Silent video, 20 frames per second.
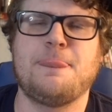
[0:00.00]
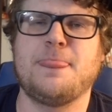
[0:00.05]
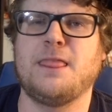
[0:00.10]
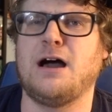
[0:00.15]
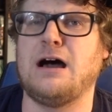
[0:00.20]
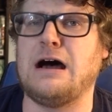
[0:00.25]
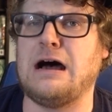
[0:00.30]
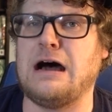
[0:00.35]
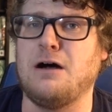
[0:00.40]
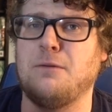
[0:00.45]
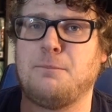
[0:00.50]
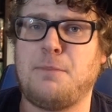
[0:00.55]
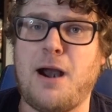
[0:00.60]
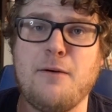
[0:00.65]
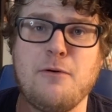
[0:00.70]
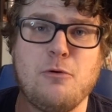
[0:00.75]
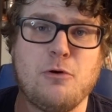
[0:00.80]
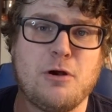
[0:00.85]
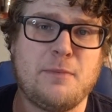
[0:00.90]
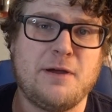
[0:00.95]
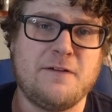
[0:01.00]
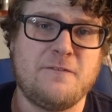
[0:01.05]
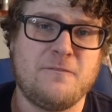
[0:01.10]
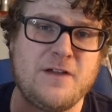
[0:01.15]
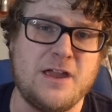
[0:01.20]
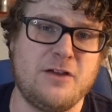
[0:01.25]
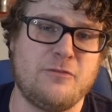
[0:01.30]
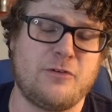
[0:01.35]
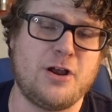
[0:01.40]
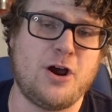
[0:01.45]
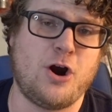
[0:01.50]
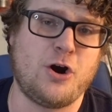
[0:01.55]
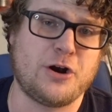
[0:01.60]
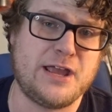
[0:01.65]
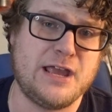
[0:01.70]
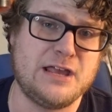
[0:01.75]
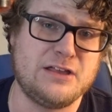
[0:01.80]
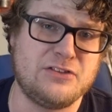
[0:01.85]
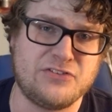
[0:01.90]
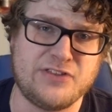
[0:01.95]
Probably one of my favorite
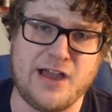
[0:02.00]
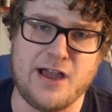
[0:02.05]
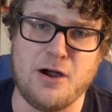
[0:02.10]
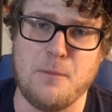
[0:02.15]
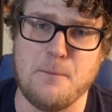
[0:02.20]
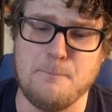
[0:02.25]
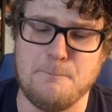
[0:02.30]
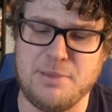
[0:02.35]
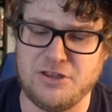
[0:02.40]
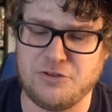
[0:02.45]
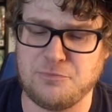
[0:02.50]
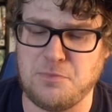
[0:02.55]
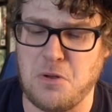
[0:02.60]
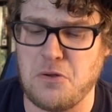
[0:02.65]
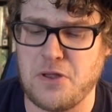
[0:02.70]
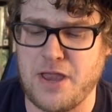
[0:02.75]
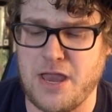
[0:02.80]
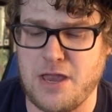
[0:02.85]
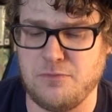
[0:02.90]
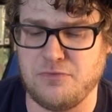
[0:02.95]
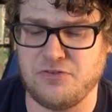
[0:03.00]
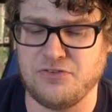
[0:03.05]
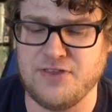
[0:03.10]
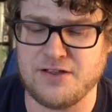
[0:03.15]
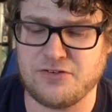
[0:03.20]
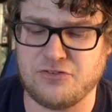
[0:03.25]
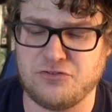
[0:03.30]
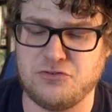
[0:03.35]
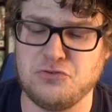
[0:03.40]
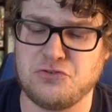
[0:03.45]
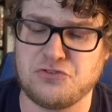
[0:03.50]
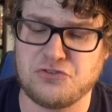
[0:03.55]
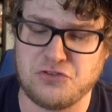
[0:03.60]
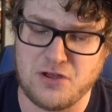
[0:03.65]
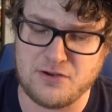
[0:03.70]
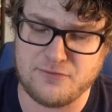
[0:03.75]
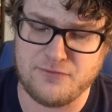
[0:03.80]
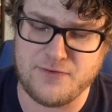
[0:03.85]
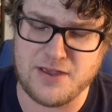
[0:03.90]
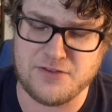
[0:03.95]
arcade-style baseball games next to
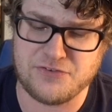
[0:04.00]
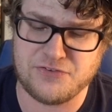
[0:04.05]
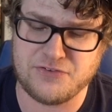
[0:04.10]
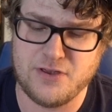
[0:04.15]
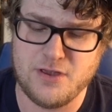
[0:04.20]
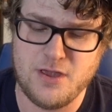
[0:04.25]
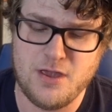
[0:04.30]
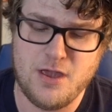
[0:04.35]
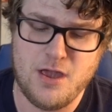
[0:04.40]
Slugfest.